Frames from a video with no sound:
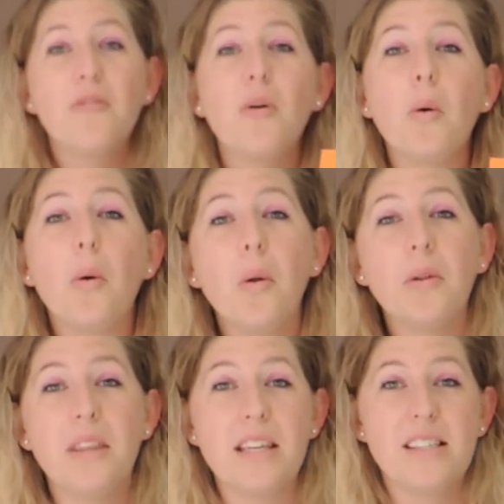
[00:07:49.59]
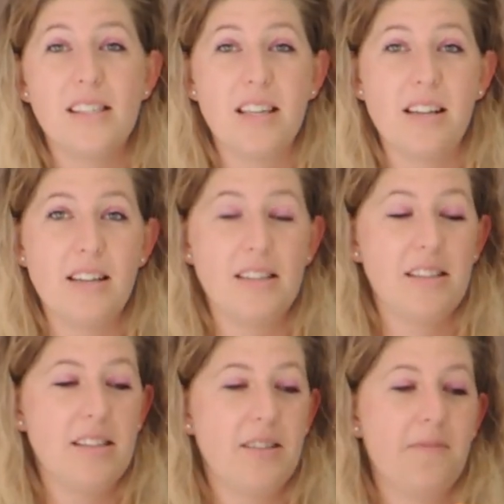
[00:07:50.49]
for all these
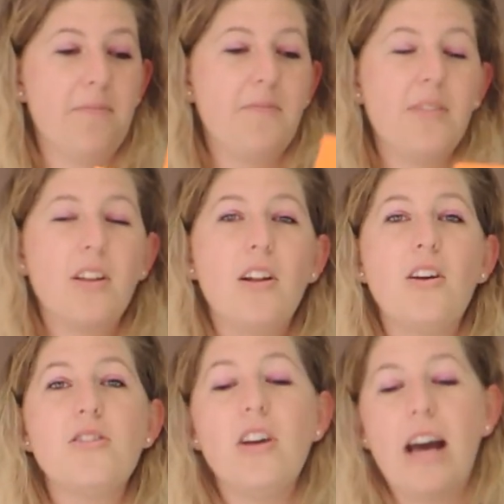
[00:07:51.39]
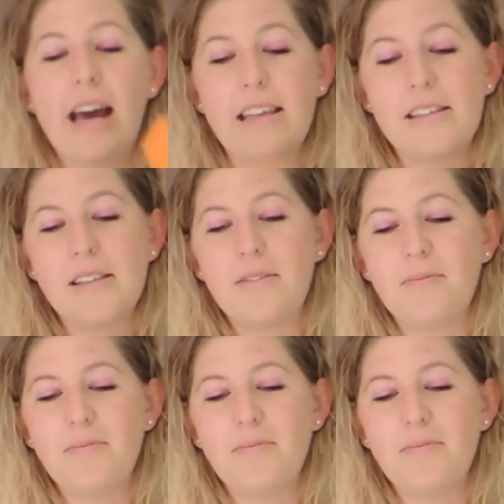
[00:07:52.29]
sins. Close your eyes.